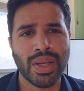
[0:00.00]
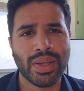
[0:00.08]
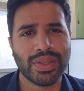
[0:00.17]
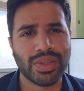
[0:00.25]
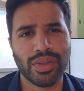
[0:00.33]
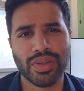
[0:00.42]

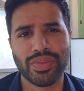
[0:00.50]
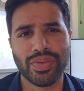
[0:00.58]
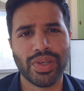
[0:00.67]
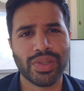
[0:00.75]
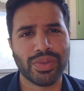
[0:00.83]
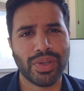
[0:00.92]
So in the
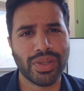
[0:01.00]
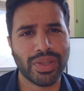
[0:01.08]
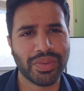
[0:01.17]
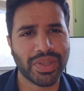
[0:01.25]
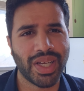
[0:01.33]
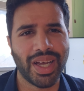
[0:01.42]
first round, they
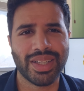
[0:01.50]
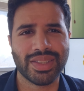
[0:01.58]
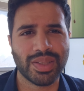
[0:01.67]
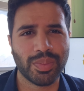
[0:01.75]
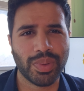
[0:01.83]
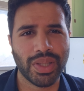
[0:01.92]
were
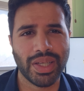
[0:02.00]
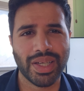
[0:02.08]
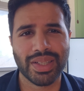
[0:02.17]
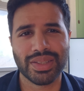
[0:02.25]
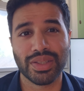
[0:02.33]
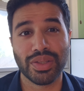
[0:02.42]
tasked to play
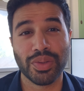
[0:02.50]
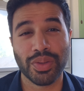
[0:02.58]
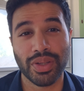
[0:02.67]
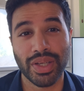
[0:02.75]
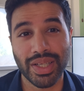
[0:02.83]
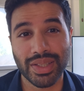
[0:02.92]
against the New
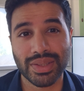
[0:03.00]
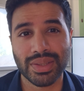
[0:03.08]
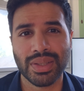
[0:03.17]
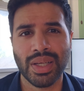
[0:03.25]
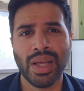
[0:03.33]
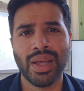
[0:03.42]
York
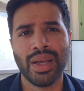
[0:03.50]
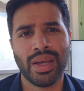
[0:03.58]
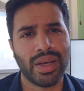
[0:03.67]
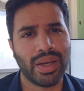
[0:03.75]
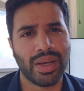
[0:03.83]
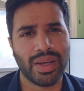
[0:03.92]
Knicks.
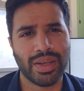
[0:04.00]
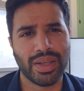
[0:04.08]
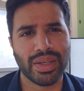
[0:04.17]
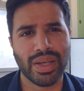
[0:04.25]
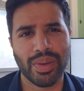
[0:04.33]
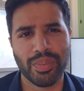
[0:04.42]

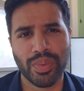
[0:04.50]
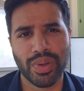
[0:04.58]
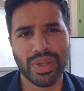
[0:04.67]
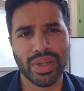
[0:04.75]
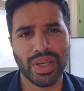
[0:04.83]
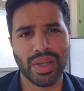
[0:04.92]
In game
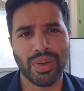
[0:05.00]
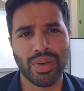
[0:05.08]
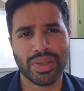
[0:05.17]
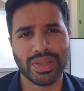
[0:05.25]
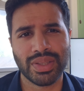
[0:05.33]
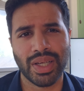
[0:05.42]
one, they
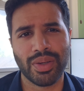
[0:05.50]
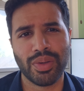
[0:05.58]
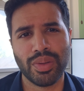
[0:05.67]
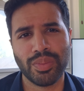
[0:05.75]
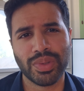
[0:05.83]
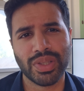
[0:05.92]
lost at
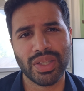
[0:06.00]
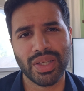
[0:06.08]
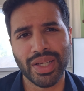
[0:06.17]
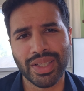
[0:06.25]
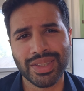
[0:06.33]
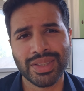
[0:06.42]
home to the
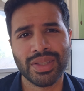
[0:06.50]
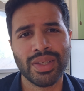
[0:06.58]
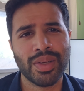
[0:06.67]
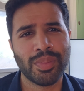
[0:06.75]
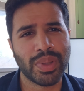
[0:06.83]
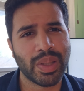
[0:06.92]
Knicks,
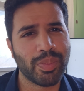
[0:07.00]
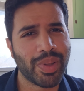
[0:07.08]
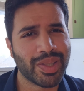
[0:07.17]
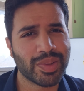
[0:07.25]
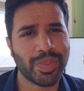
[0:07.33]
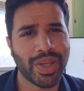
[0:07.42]
but they
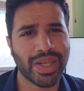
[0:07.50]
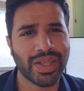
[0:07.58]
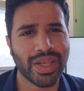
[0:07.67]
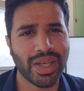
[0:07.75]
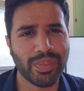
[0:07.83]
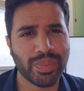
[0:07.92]
bounced back
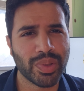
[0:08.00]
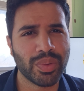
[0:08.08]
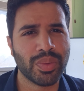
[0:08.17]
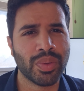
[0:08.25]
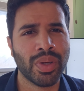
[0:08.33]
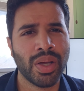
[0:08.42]
in game
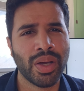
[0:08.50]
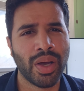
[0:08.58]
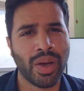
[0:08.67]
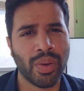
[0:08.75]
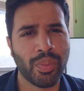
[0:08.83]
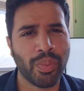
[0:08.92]
two,
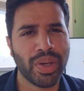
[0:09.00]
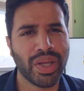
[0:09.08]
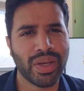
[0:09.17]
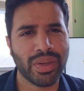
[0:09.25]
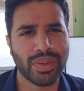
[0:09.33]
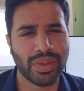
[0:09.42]

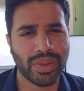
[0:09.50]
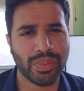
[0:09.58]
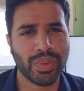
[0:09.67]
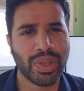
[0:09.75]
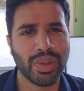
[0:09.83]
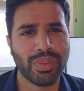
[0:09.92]
winning a
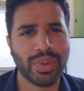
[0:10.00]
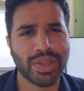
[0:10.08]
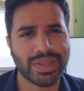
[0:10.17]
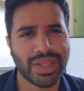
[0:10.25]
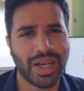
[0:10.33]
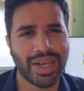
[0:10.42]
really
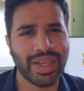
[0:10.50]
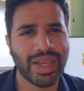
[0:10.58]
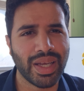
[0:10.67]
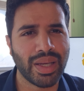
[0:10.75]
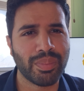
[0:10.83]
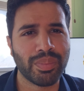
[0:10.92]
one-sided
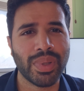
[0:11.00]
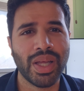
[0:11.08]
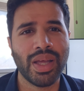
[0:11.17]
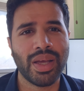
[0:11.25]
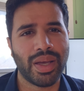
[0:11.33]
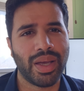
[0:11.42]
game
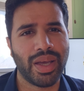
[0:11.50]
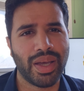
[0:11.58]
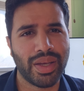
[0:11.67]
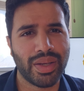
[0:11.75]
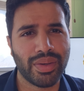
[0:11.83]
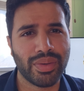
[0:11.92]

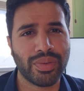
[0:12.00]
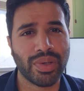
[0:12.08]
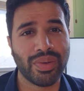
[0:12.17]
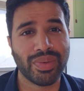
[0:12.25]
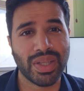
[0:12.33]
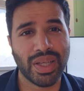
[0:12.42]
and
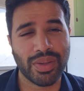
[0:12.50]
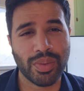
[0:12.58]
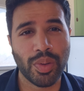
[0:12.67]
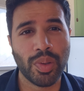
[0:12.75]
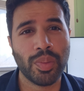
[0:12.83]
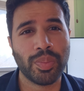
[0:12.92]
driving a lot of
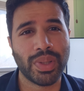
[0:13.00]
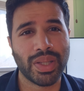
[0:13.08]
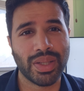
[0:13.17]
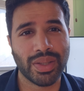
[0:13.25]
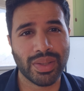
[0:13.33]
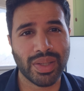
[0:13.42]
hope that
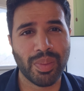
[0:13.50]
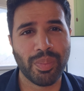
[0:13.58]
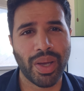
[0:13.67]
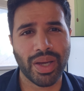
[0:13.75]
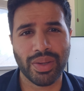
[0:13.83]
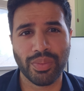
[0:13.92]
they could come
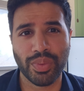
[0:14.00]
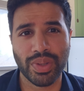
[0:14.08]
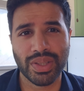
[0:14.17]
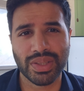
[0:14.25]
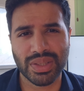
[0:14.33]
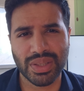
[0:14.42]
back and win
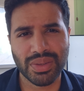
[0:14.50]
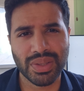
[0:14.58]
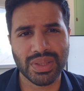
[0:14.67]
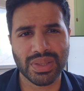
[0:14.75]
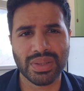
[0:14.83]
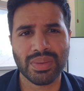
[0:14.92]
this
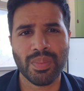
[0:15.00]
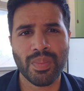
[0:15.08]
series.